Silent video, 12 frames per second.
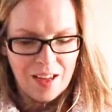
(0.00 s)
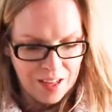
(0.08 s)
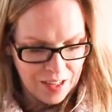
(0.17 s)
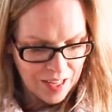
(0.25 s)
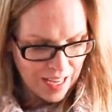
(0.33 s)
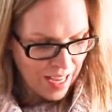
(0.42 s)

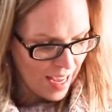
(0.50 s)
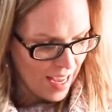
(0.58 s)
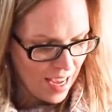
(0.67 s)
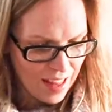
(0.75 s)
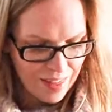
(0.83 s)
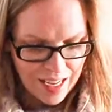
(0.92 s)
Okay,
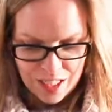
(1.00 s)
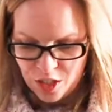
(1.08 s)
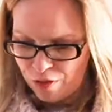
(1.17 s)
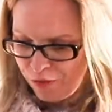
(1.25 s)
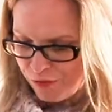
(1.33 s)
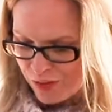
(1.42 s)
and then to
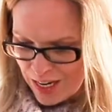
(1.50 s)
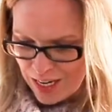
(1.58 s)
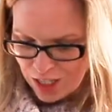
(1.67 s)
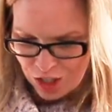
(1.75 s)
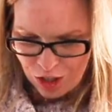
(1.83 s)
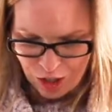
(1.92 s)

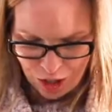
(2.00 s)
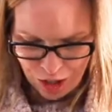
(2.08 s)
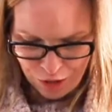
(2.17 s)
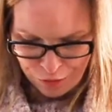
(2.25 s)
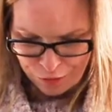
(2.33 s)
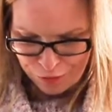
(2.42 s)
finish
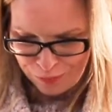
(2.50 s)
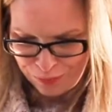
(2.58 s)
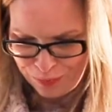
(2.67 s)
off,